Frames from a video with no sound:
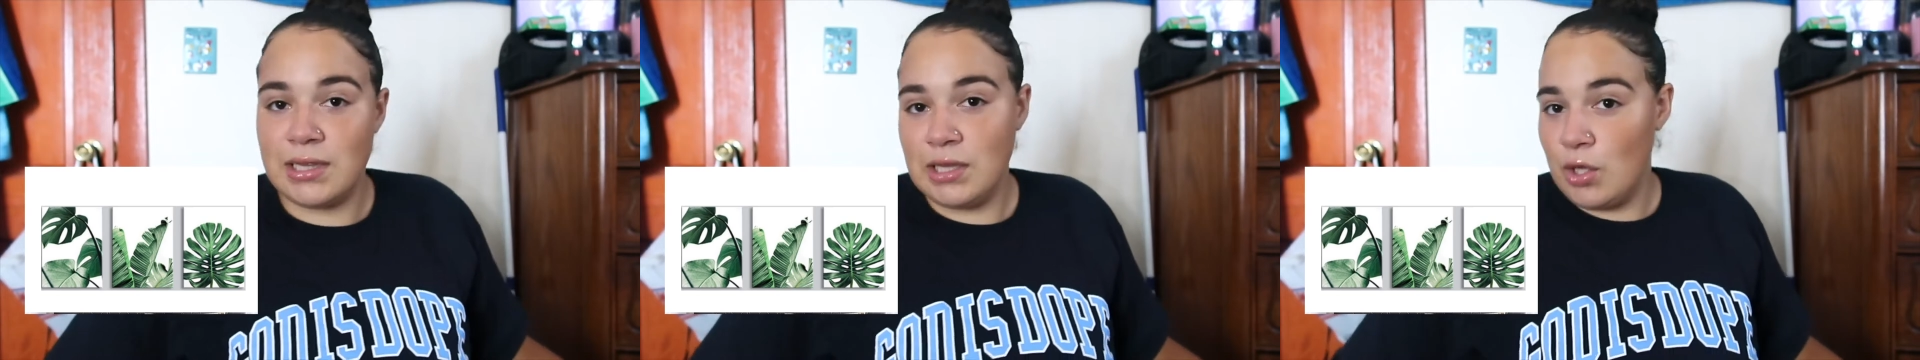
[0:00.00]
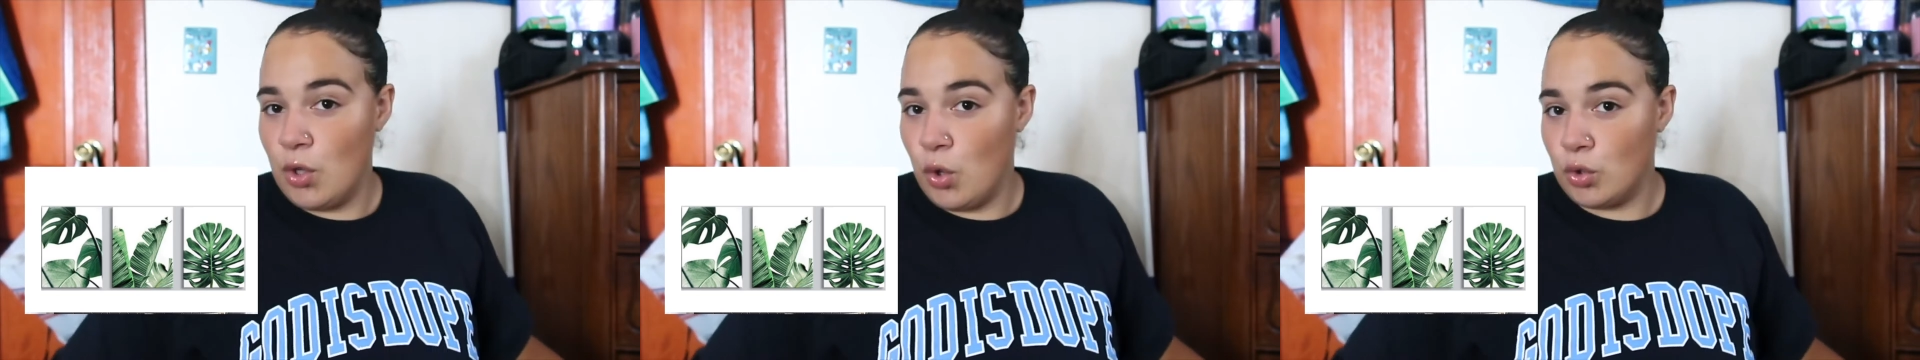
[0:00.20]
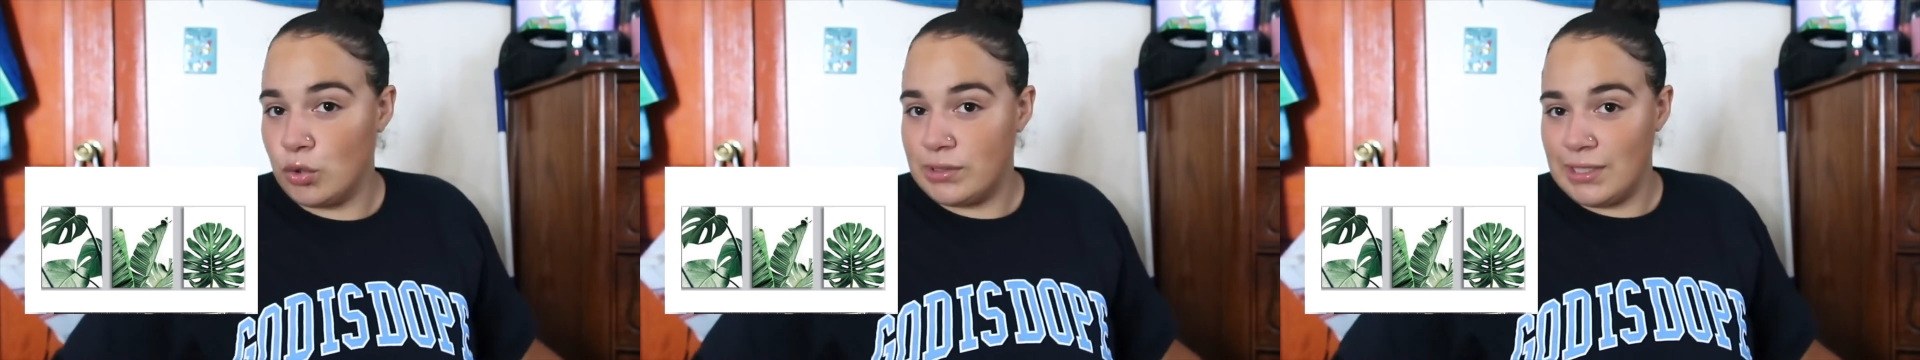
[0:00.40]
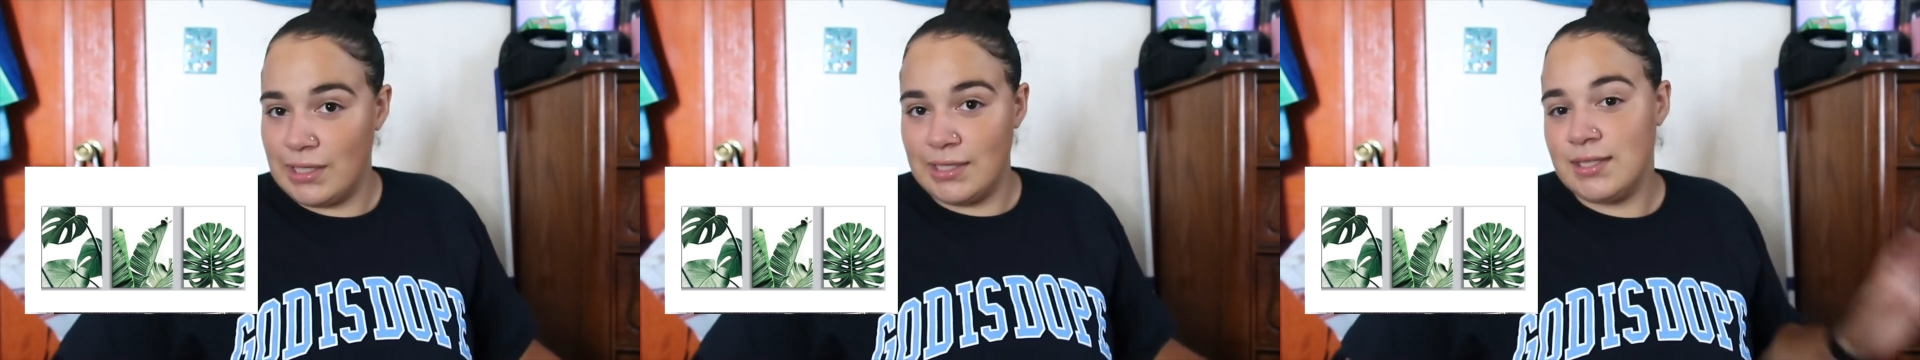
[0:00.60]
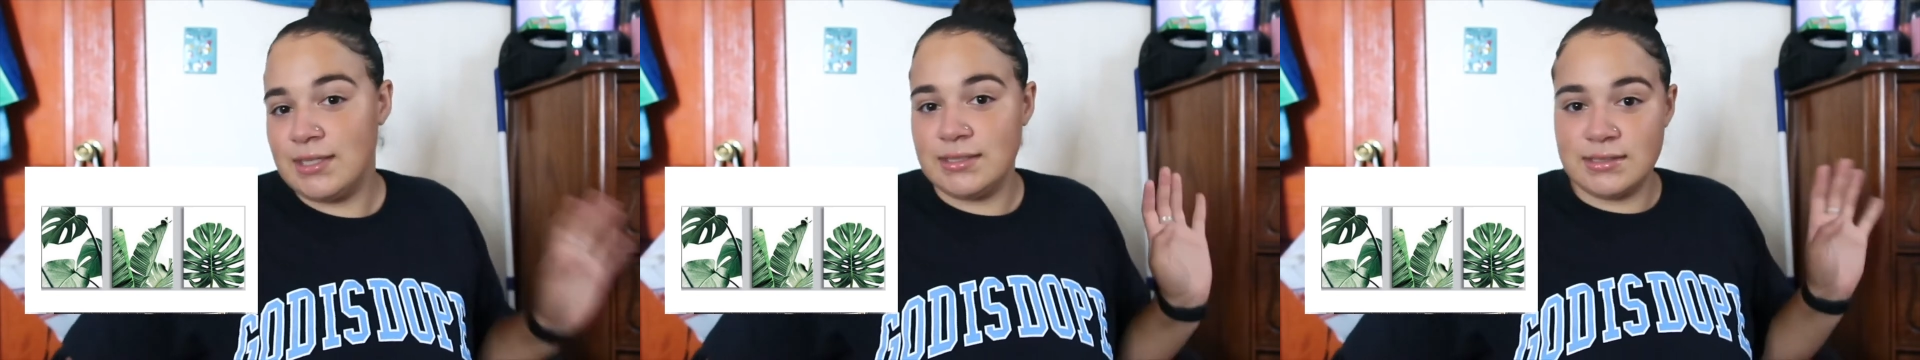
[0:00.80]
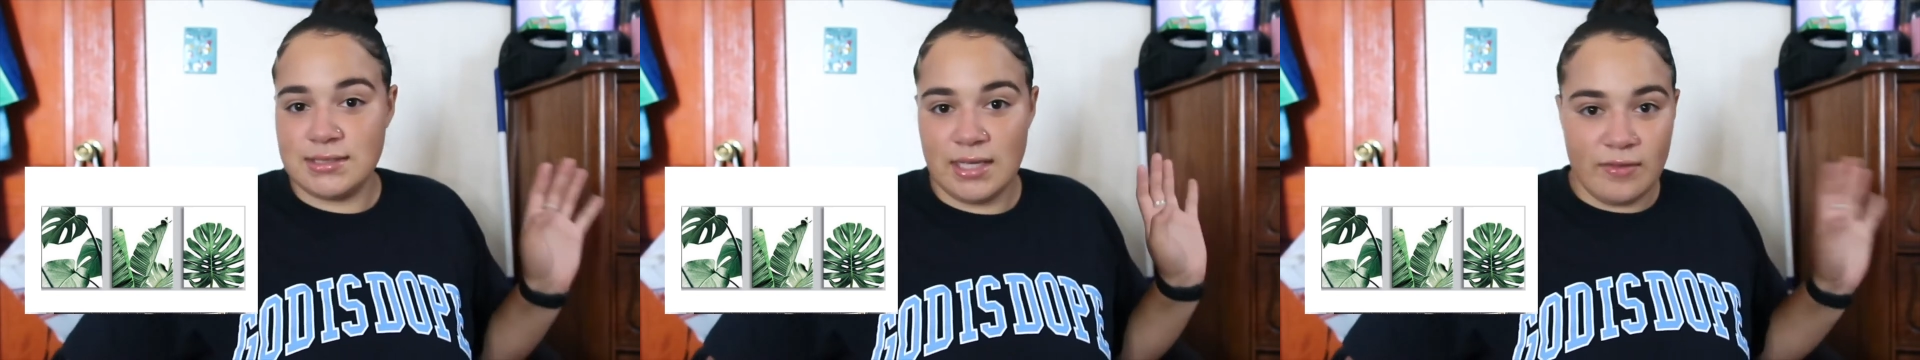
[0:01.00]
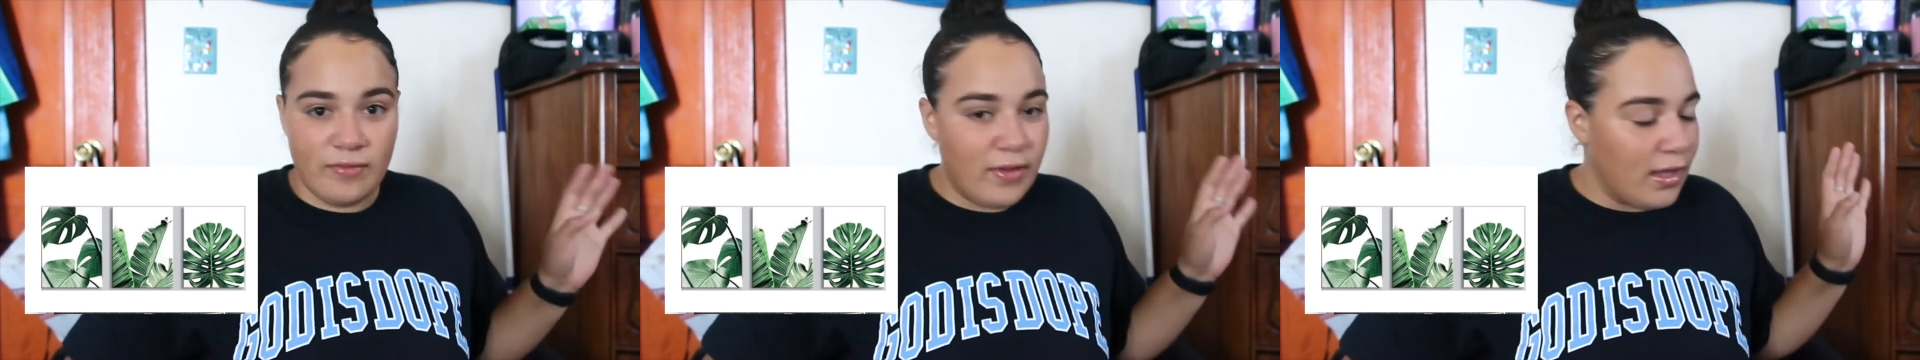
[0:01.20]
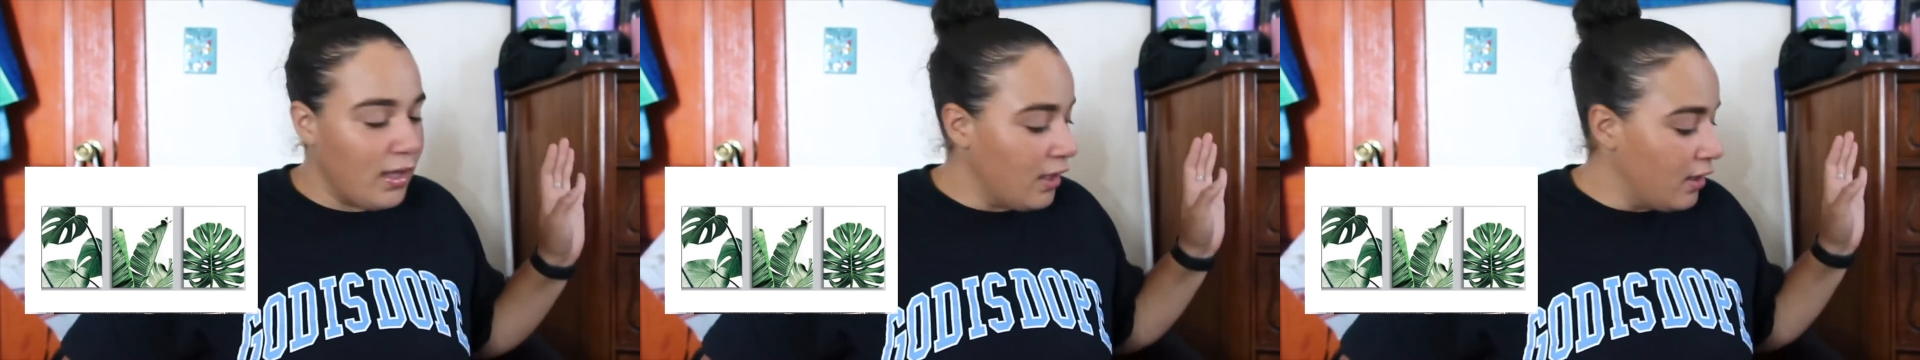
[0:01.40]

the whole thing is giving